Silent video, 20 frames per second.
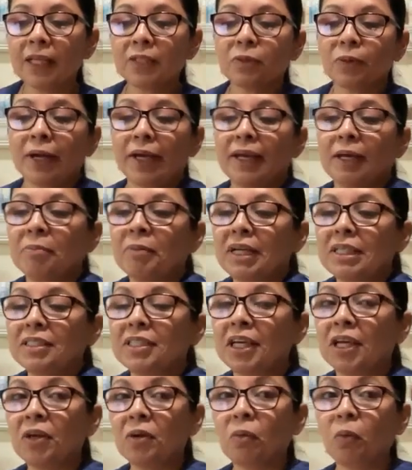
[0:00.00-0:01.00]
That's why I'm
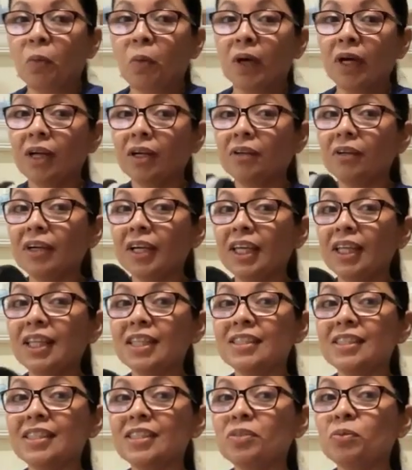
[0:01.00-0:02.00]
not saying what cookie
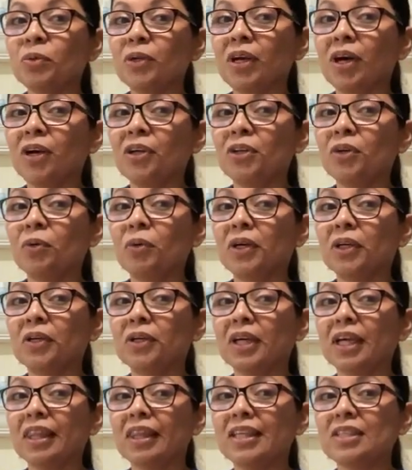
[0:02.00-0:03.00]
this is. We all know
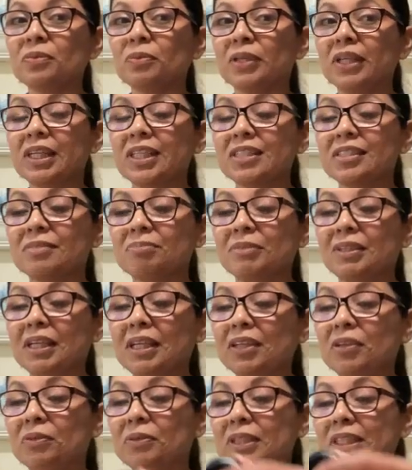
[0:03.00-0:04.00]
what cookie this one is,
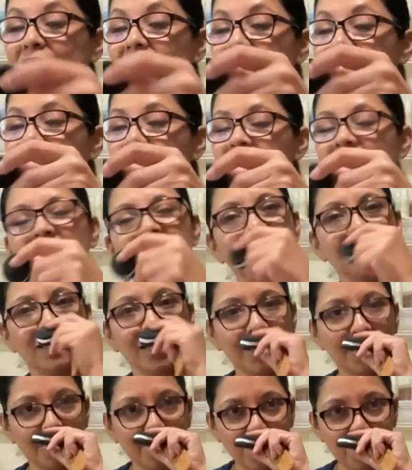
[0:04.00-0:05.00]
but I don't want to. Did I
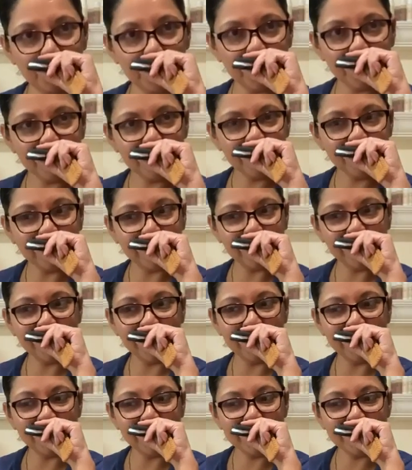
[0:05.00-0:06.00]
say it already? I
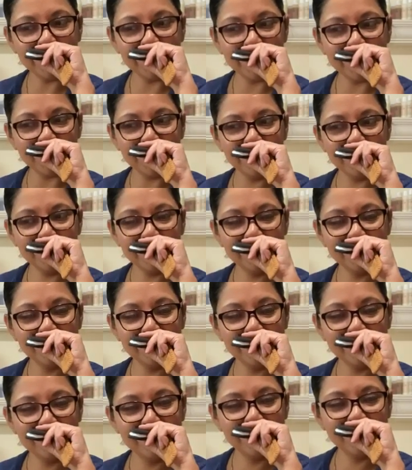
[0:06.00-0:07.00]
think I did say it.
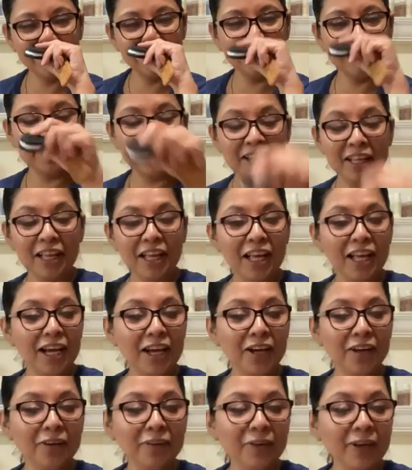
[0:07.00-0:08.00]

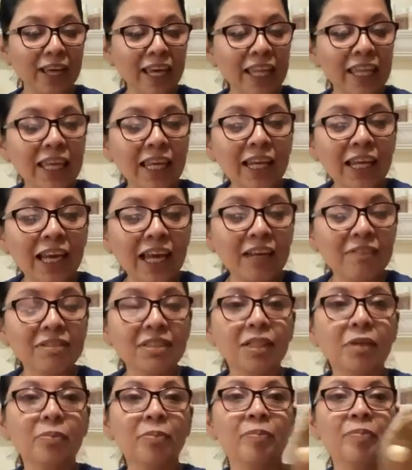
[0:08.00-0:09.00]
Oh, and then I
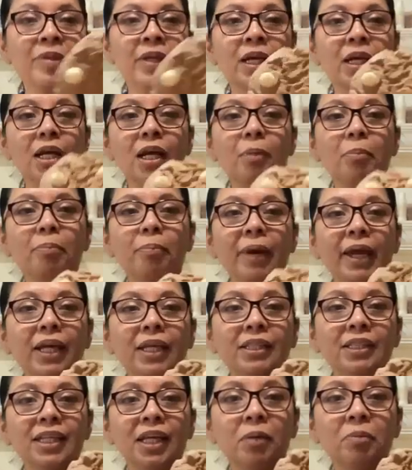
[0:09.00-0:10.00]
have some
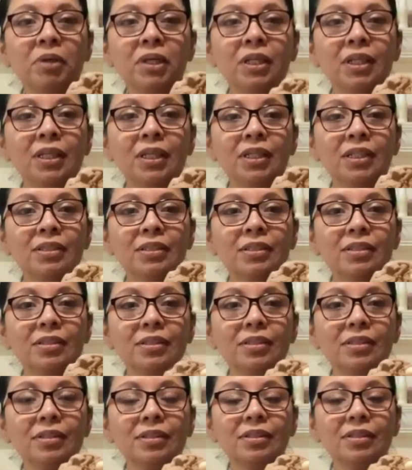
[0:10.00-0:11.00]
macadamia
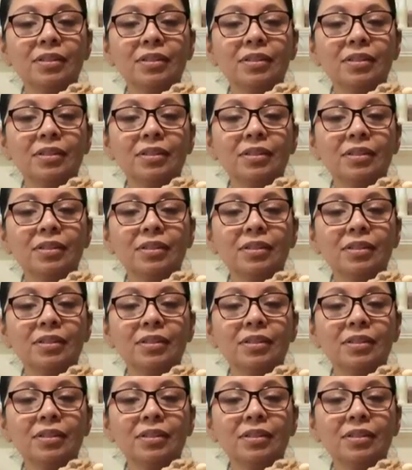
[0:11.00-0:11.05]
nuts